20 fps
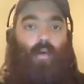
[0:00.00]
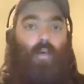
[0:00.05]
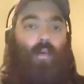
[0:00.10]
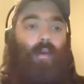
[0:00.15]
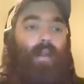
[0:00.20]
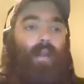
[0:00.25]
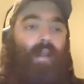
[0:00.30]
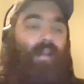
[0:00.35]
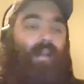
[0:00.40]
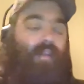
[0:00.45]

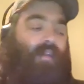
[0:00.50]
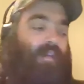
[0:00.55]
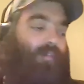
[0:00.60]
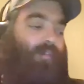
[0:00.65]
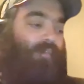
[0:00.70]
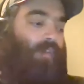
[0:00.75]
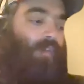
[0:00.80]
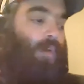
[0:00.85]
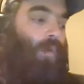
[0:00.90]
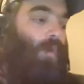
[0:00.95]
or a
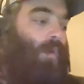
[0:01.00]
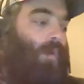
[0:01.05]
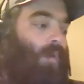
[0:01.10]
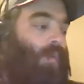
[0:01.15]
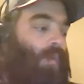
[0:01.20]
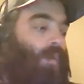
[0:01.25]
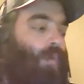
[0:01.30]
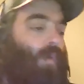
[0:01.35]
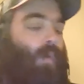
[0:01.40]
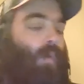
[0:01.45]
gift
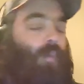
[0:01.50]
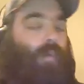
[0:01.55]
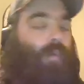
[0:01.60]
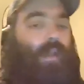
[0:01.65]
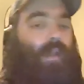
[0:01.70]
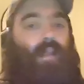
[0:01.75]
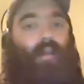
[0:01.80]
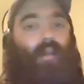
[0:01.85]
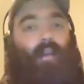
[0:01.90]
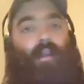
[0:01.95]
card or
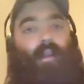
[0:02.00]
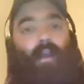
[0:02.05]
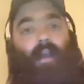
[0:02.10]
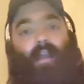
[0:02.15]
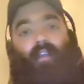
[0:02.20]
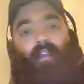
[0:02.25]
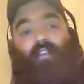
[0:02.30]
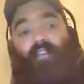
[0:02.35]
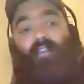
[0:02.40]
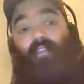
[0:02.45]
we get
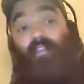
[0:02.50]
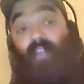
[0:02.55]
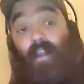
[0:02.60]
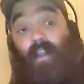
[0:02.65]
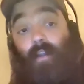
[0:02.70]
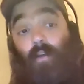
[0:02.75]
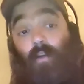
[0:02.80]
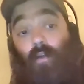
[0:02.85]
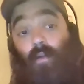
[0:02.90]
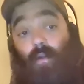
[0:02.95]
a
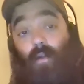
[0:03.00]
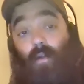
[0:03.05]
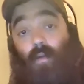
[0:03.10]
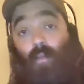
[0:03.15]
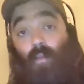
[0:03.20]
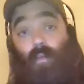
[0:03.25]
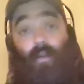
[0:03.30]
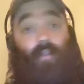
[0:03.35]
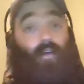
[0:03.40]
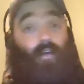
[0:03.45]
sticker
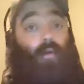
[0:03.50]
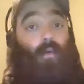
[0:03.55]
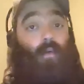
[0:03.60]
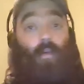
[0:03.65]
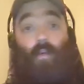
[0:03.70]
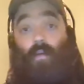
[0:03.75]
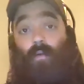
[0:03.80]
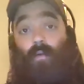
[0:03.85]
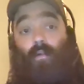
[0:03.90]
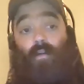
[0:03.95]
with our
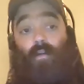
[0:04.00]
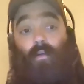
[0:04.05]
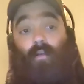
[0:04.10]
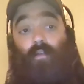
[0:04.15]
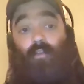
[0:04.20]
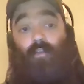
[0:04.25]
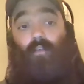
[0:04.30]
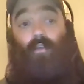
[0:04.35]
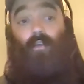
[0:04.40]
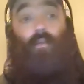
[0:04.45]
order.
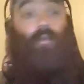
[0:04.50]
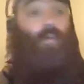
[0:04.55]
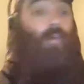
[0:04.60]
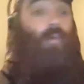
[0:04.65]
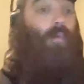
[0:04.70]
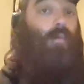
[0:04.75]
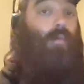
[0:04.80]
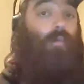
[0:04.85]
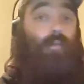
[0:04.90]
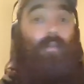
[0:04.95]
So you
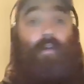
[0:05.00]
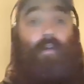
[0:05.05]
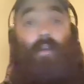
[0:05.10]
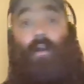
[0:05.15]
order the